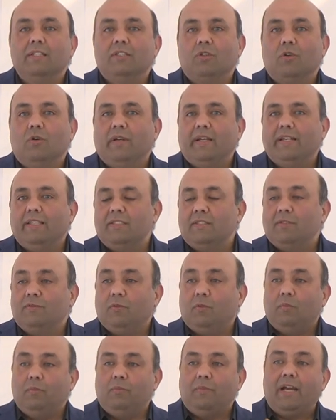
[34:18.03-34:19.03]
So it's
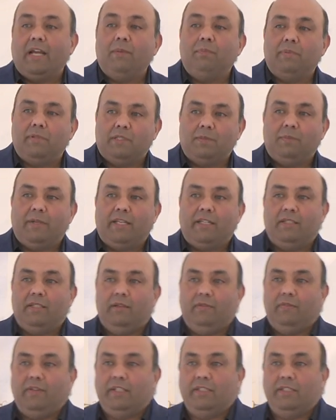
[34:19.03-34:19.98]
from my perspective,